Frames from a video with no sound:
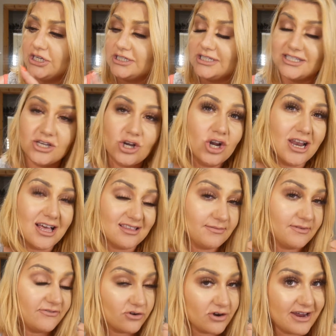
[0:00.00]
does not last
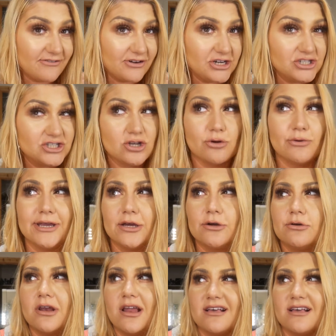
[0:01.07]
me forever, so it could